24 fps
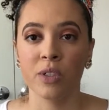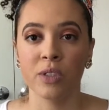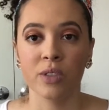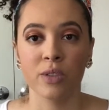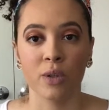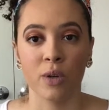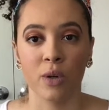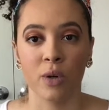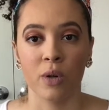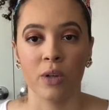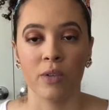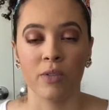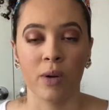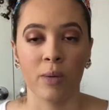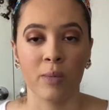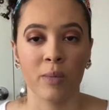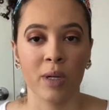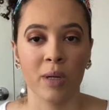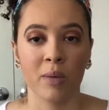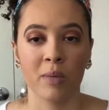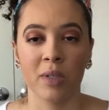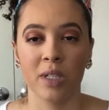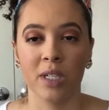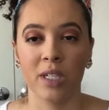So if I'm
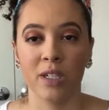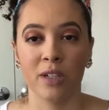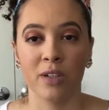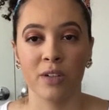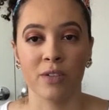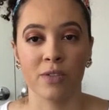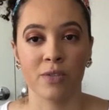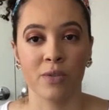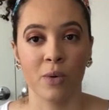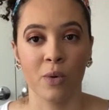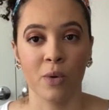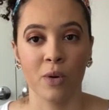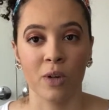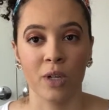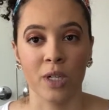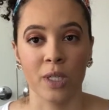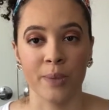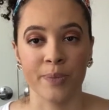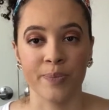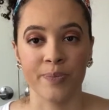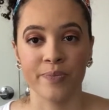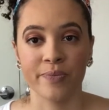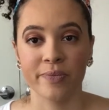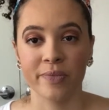coming here
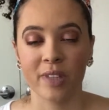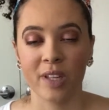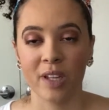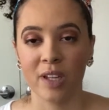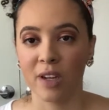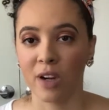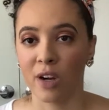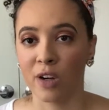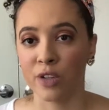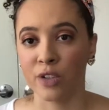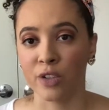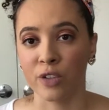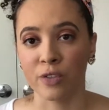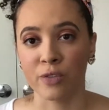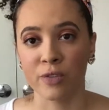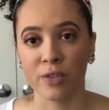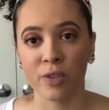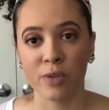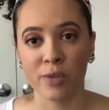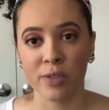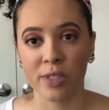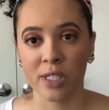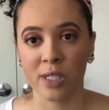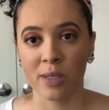for all your
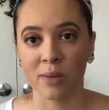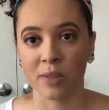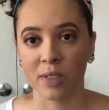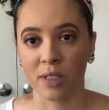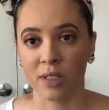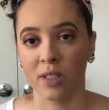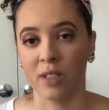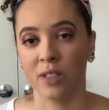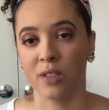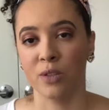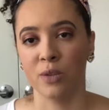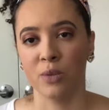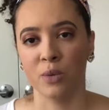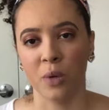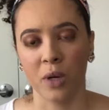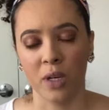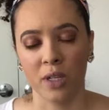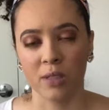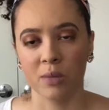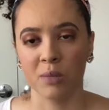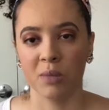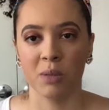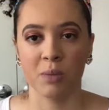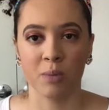food tips and then you
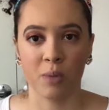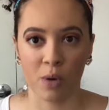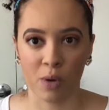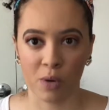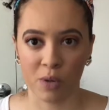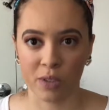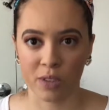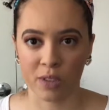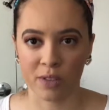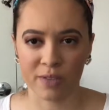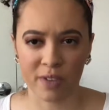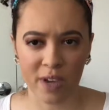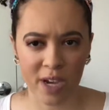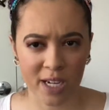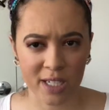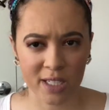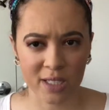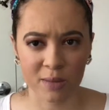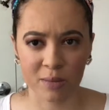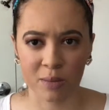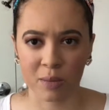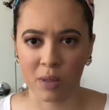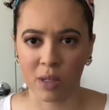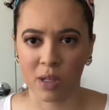randomly post a
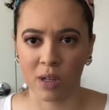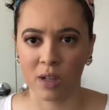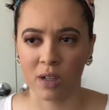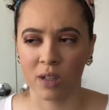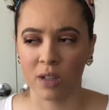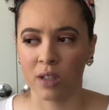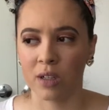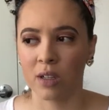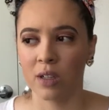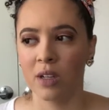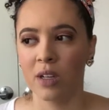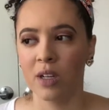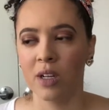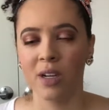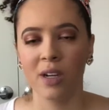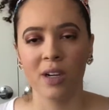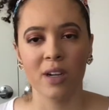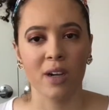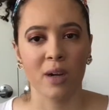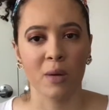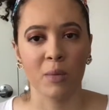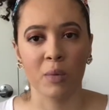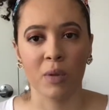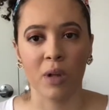fashion blog
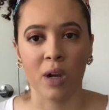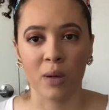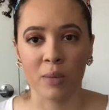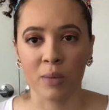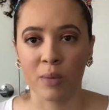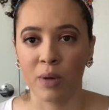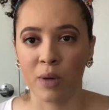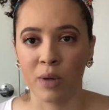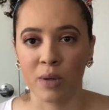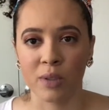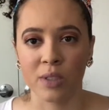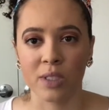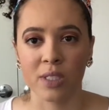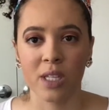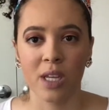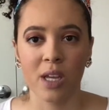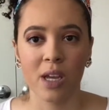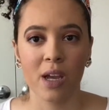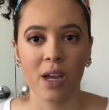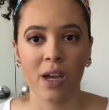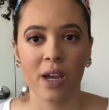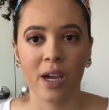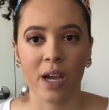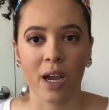or blog post,
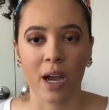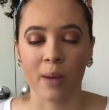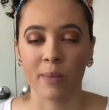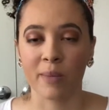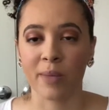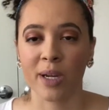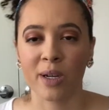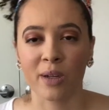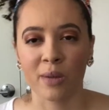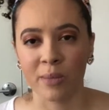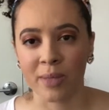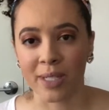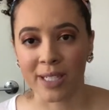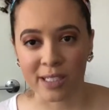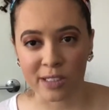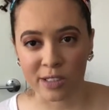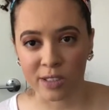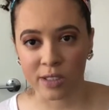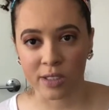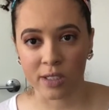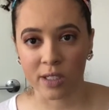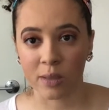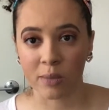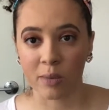I'm not going to be
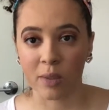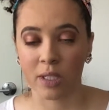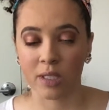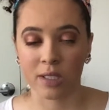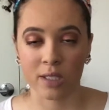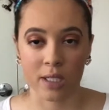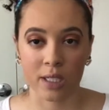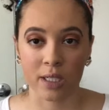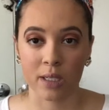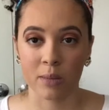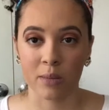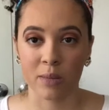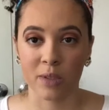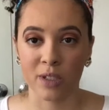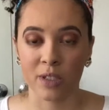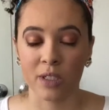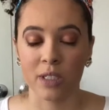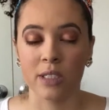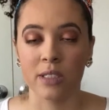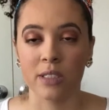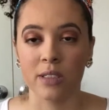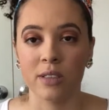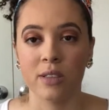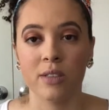interested because I come
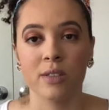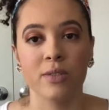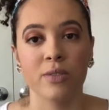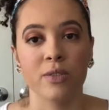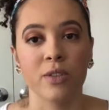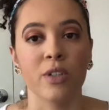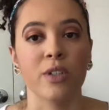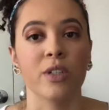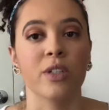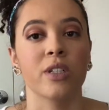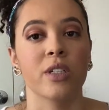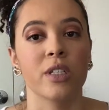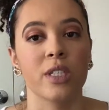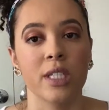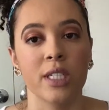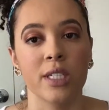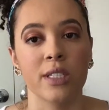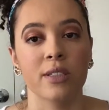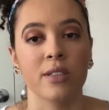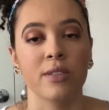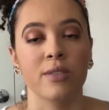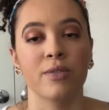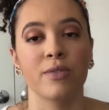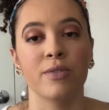here for
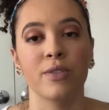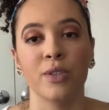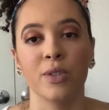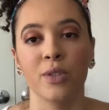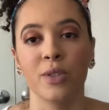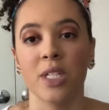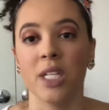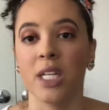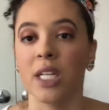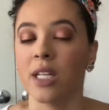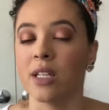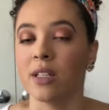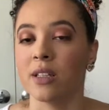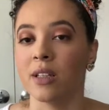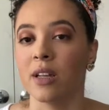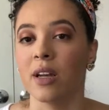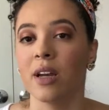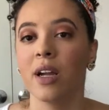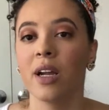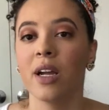goodies and food and